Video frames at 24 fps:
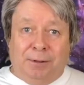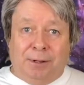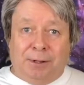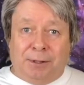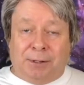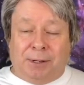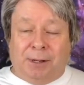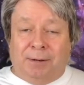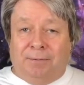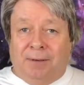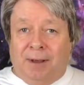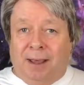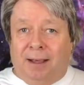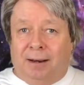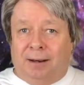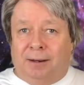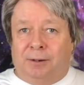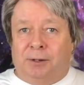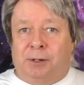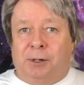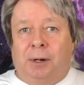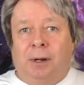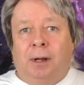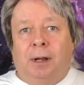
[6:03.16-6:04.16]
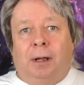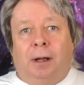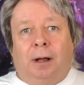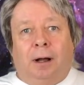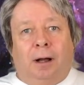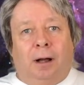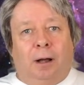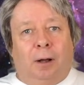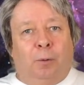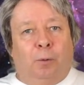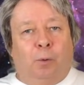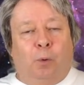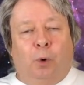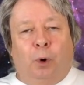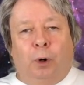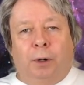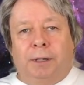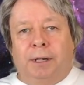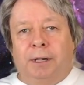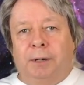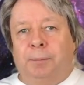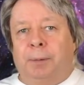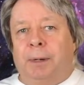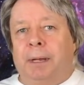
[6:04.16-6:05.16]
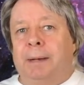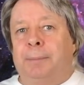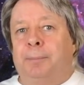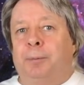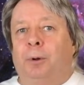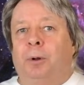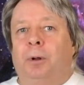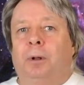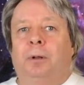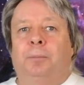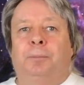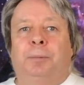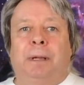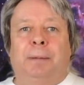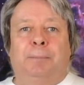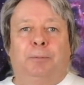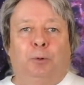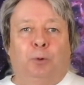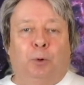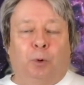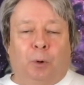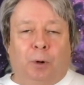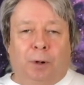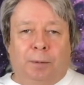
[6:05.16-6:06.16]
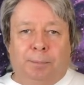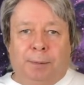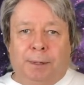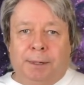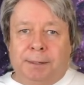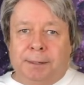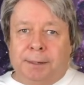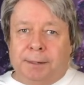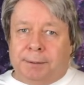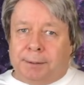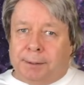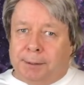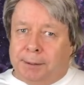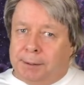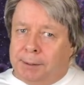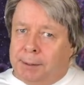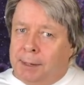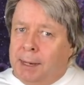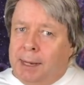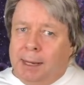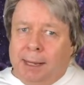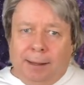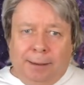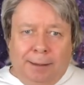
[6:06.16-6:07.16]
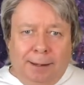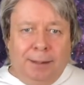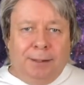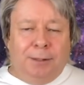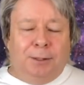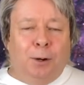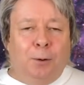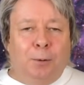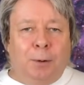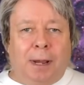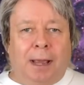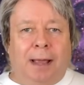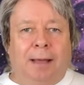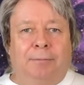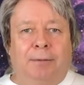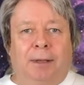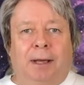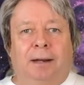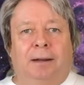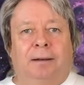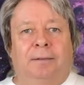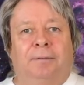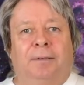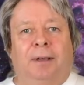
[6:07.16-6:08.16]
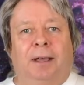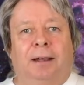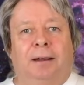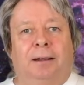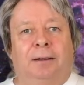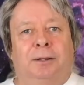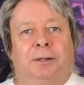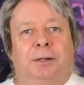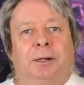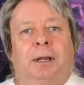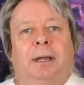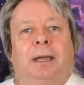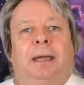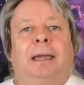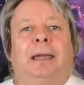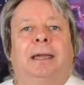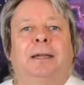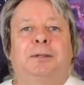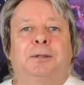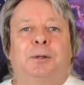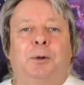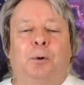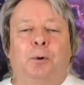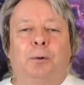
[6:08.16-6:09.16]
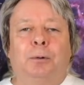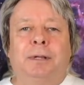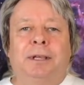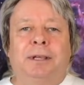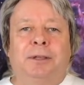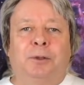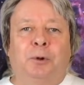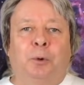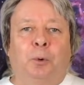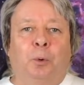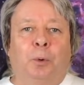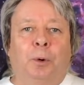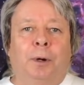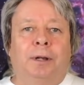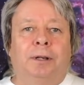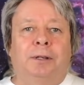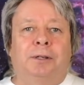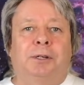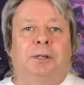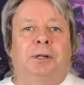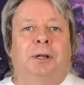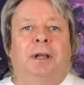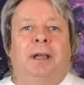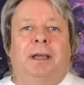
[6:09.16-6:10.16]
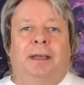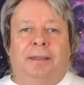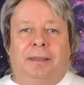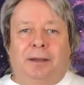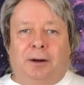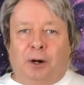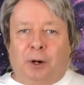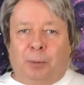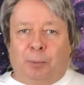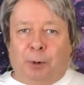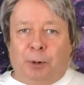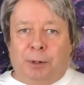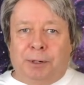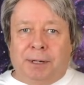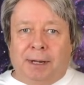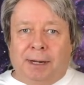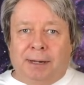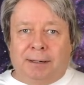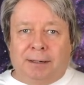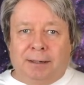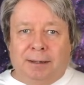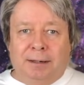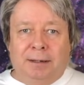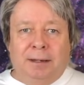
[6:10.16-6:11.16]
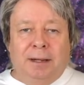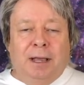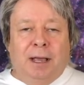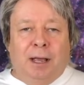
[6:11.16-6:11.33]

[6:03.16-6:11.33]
this advantage. Working people, people who run businesses, they don't have that advantage. It's only the rich that are protected